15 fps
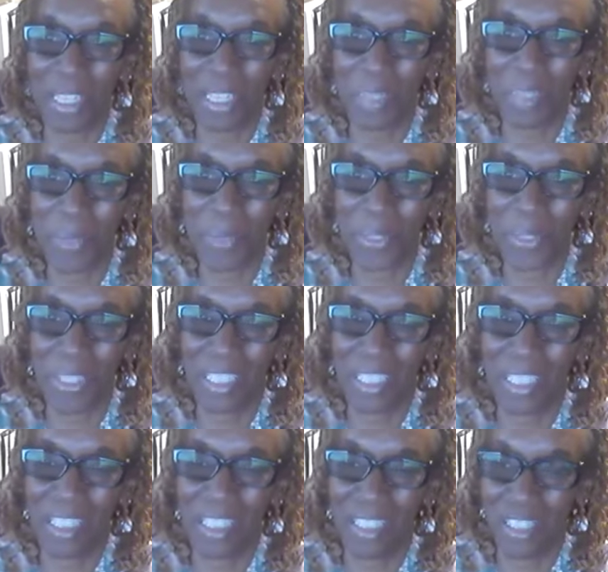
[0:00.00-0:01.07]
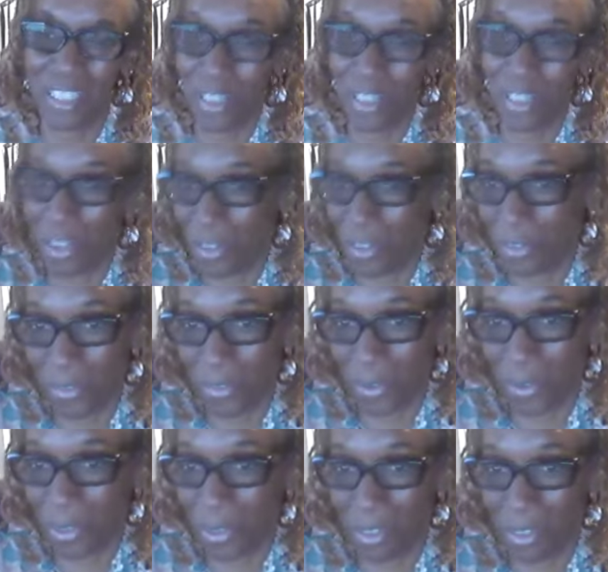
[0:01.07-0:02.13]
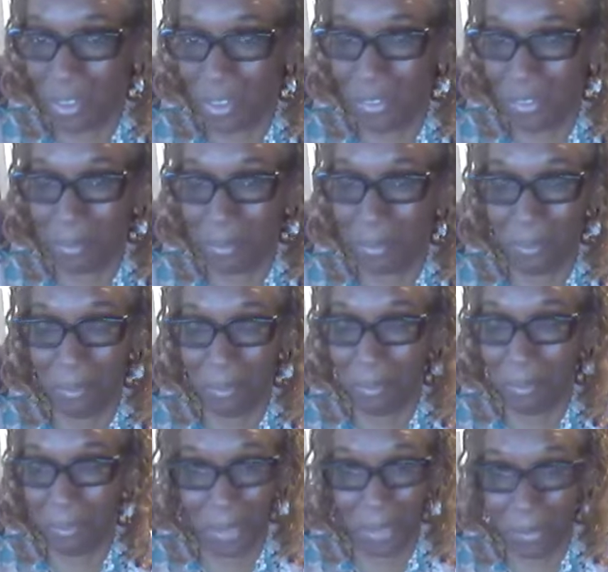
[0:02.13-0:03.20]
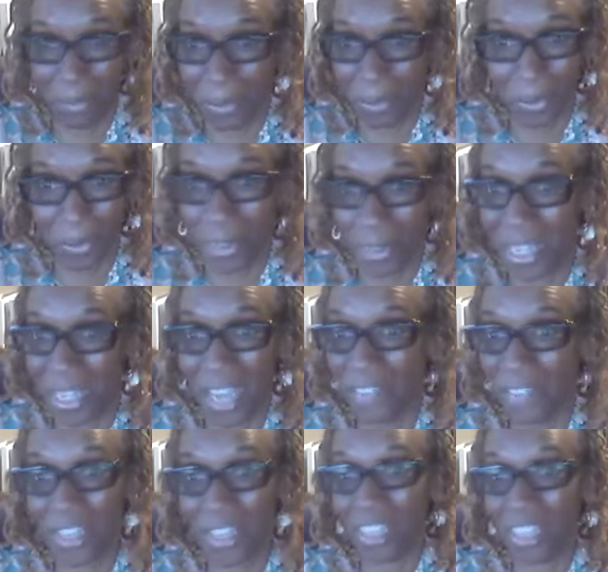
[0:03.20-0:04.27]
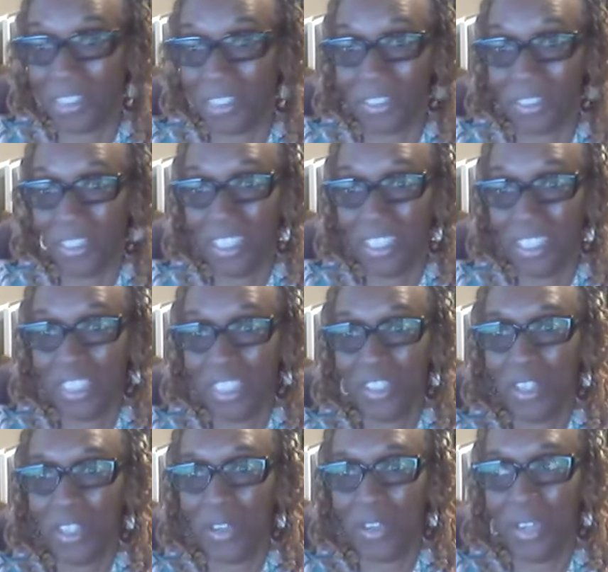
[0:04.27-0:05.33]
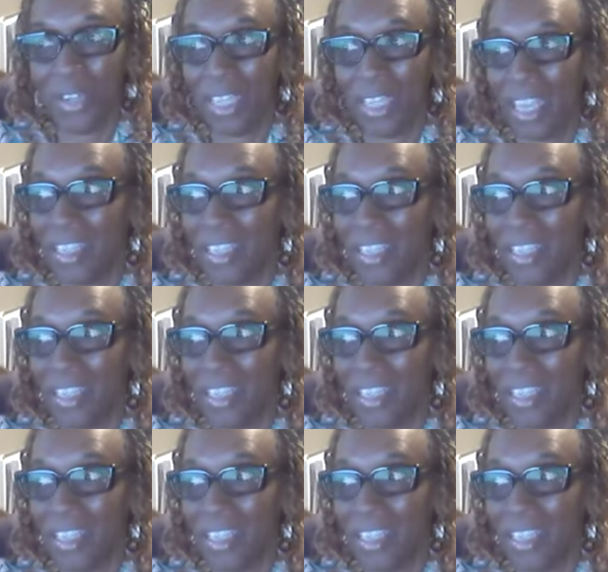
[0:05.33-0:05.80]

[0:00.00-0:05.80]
experience, for people who are not of color, and that's